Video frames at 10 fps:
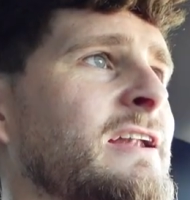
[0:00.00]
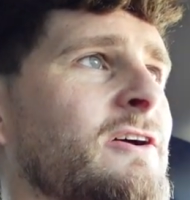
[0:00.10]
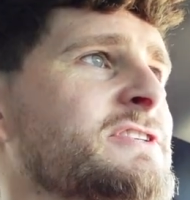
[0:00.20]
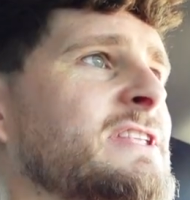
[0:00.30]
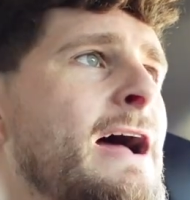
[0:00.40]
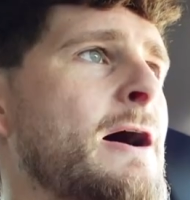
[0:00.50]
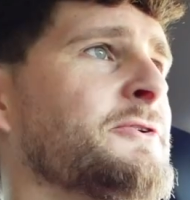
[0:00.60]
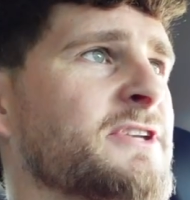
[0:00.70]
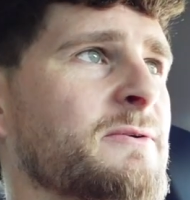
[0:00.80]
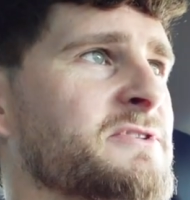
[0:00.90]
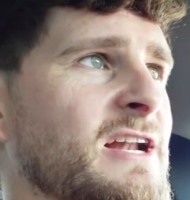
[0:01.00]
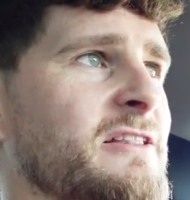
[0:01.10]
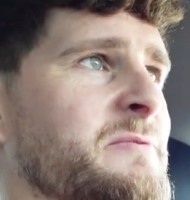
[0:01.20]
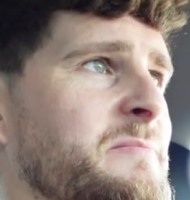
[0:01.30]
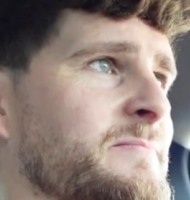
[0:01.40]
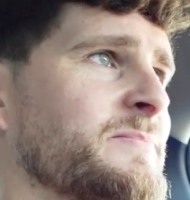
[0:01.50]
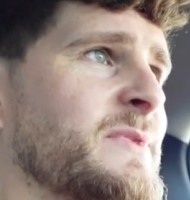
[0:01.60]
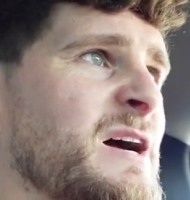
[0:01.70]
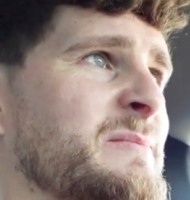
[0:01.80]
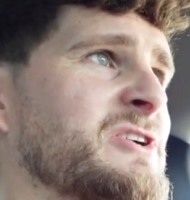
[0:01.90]
I got to their house and I was telling them
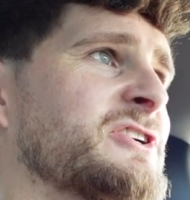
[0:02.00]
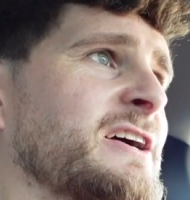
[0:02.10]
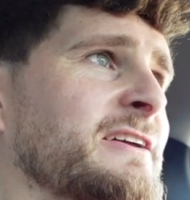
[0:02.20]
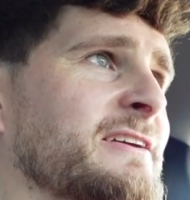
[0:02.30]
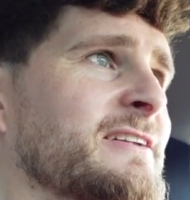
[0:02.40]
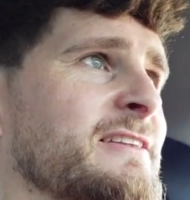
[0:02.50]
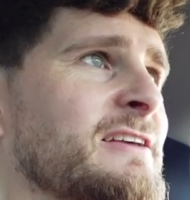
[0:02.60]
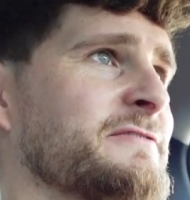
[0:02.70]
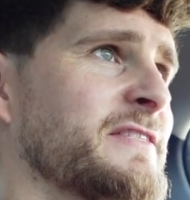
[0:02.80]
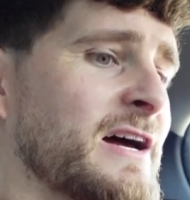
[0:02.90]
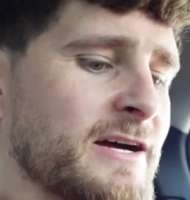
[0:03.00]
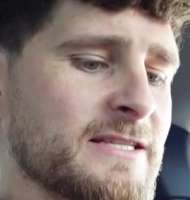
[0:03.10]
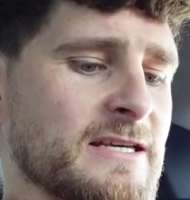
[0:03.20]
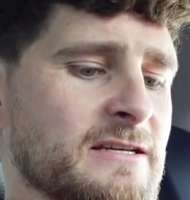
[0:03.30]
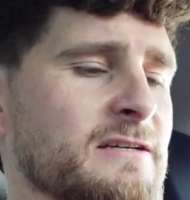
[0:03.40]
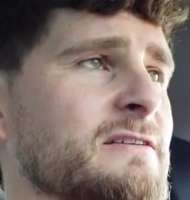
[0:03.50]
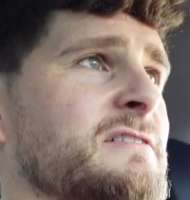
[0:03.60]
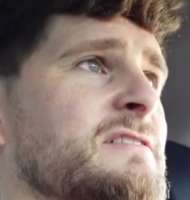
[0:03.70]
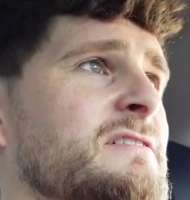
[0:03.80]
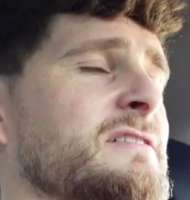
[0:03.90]
how much I loved that idea,
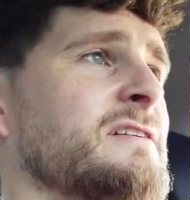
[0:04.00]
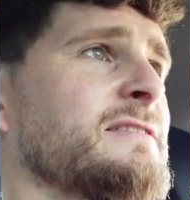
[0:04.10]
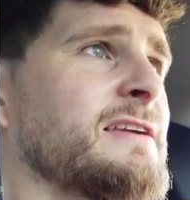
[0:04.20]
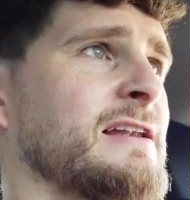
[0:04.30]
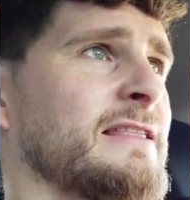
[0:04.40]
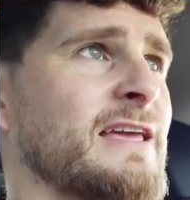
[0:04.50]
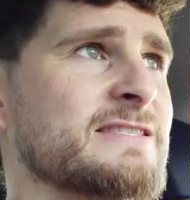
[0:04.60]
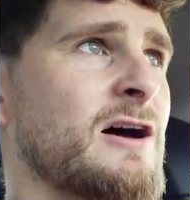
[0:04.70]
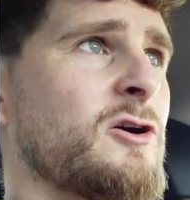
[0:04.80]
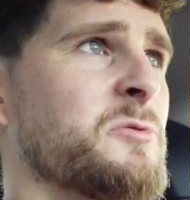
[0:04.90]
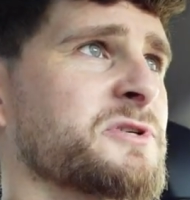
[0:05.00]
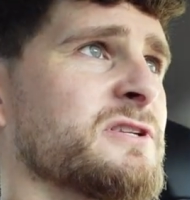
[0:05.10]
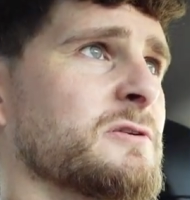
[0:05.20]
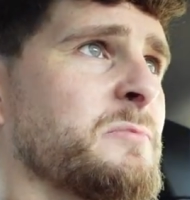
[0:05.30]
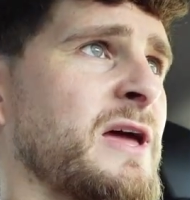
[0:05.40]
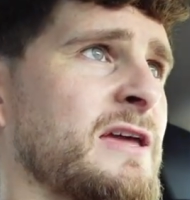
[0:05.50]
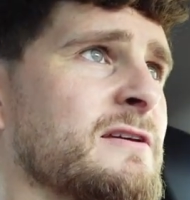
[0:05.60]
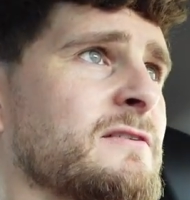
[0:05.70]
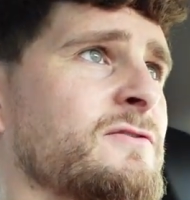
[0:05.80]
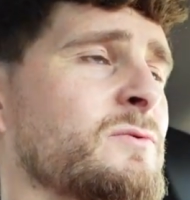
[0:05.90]
that like there's that option to pay
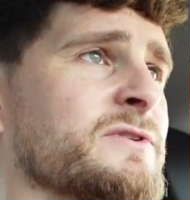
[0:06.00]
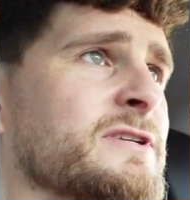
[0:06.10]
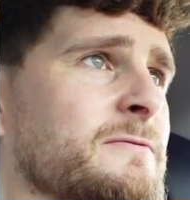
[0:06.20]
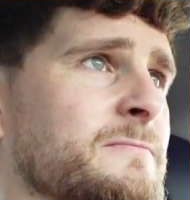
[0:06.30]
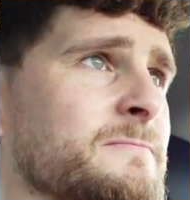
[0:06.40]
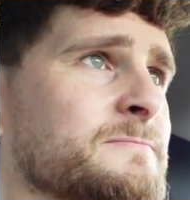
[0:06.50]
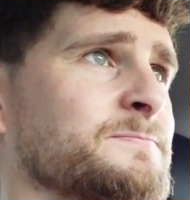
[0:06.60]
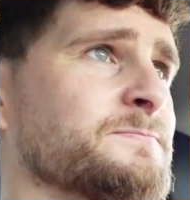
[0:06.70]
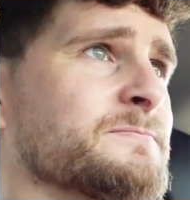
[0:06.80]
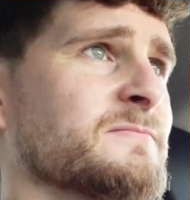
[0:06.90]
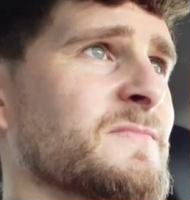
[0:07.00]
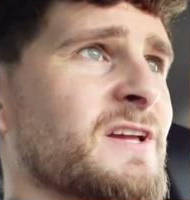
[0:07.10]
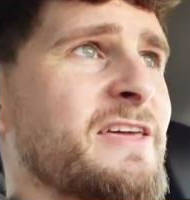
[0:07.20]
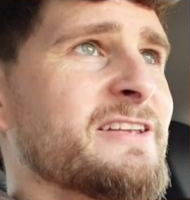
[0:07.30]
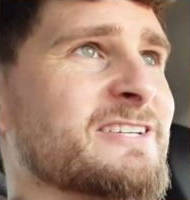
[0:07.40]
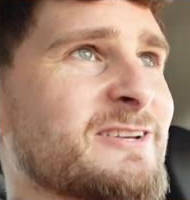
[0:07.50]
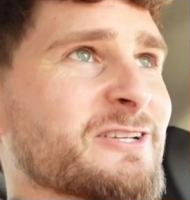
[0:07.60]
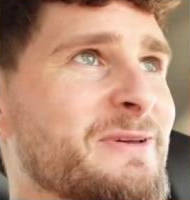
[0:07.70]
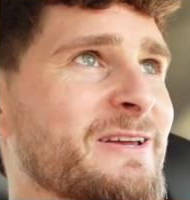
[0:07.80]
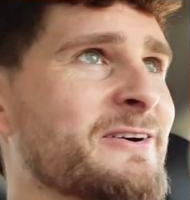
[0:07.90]
if you want it, and they just
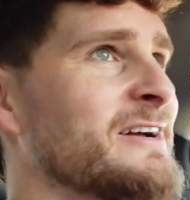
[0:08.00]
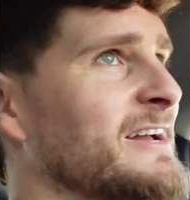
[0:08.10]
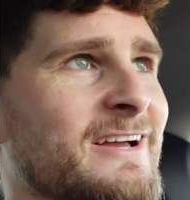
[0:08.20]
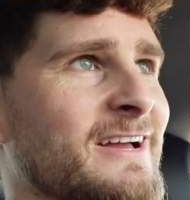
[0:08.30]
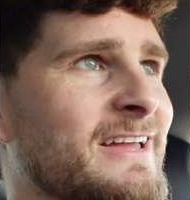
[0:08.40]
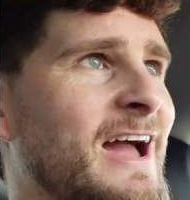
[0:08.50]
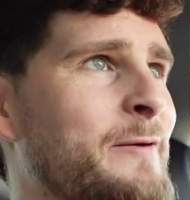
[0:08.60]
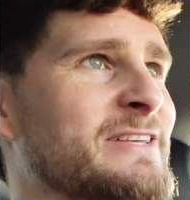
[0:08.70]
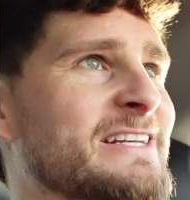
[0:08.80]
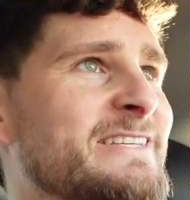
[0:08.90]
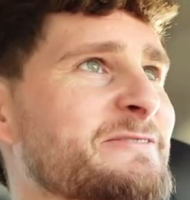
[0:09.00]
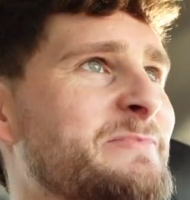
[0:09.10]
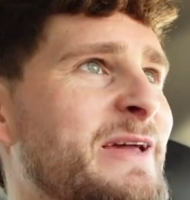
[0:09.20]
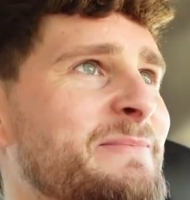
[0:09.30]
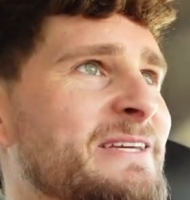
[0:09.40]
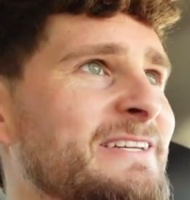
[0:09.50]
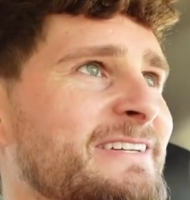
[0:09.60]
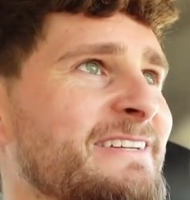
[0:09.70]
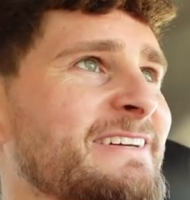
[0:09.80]
looked at me and go, capitalism, baby.